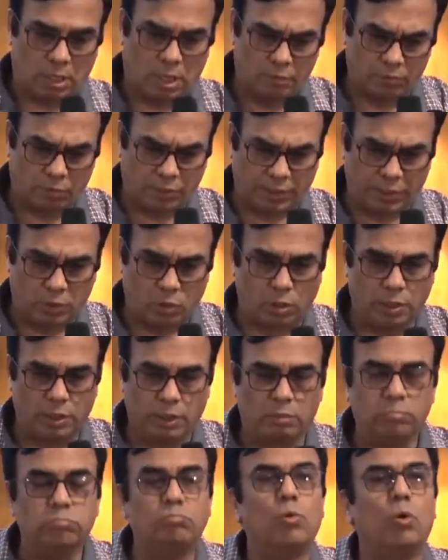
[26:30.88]
what I call
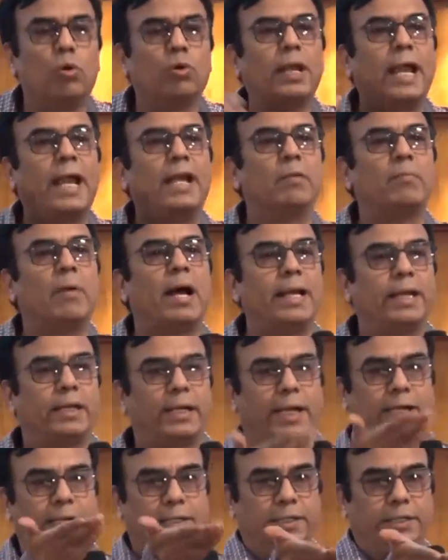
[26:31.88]
it, more admired
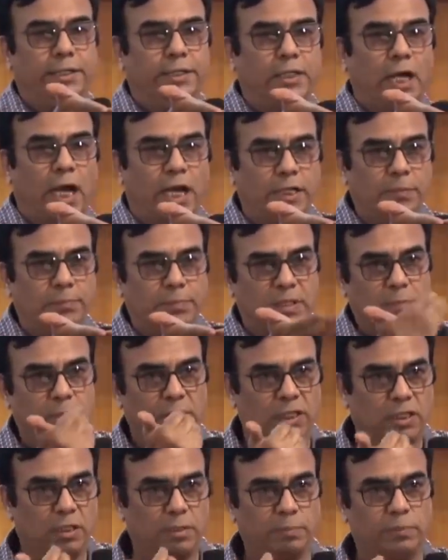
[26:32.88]
category, high P
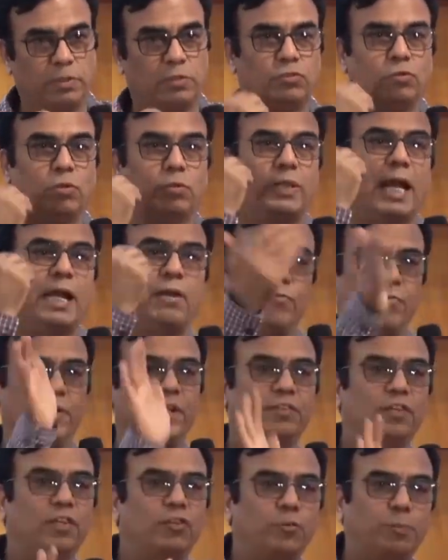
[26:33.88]
multiples, so that
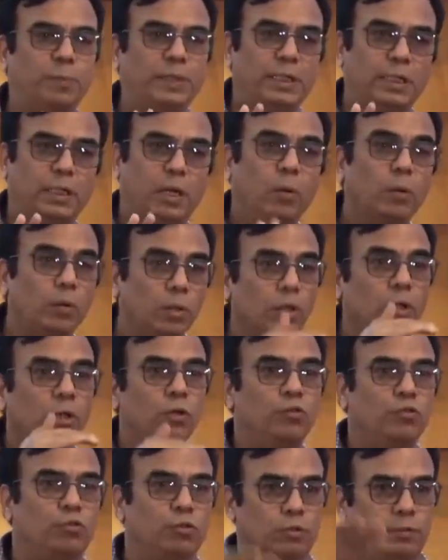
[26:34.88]
phase has peaked out.
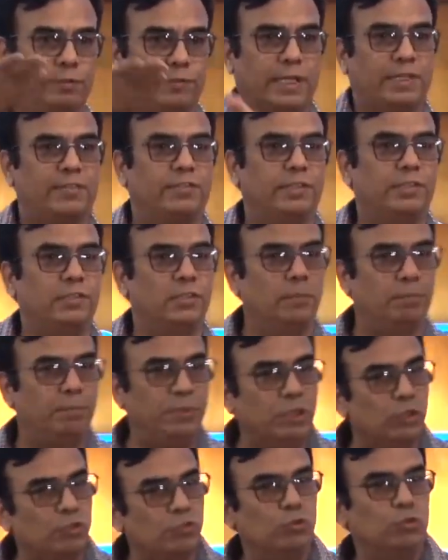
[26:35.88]
So that's the reason
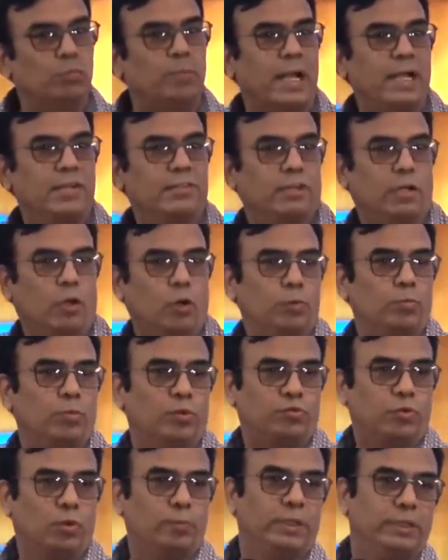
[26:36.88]
PSU banks are
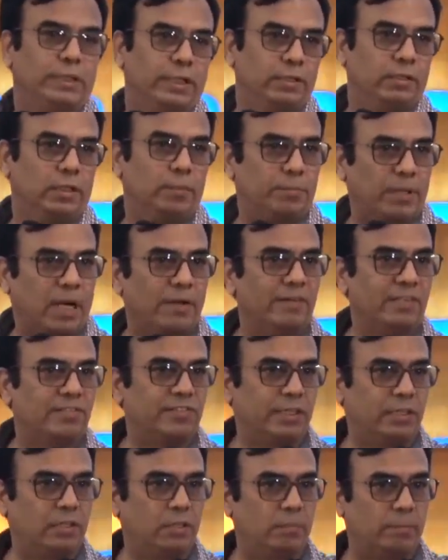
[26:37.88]
outperforming than the private
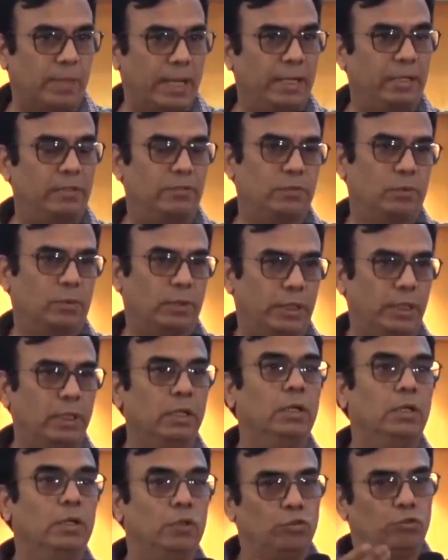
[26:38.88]
sector banks, okay?
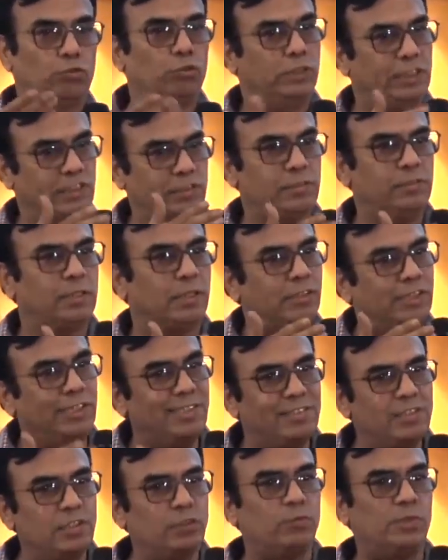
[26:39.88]
So this is the
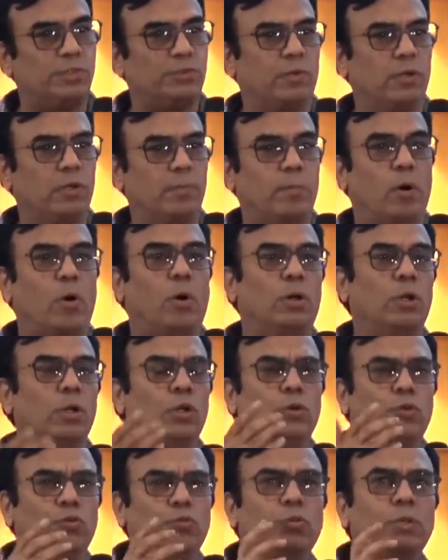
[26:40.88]
thesis which will evolve.
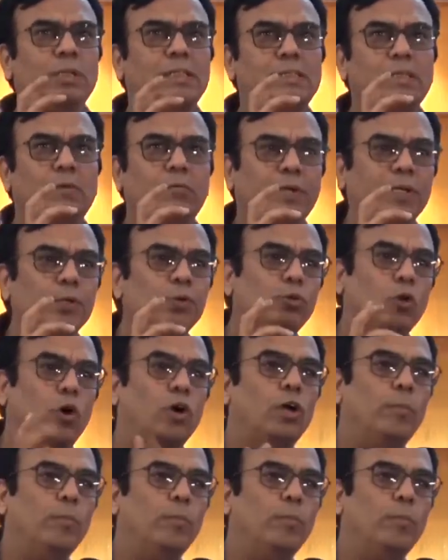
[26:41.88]
So it's when you talk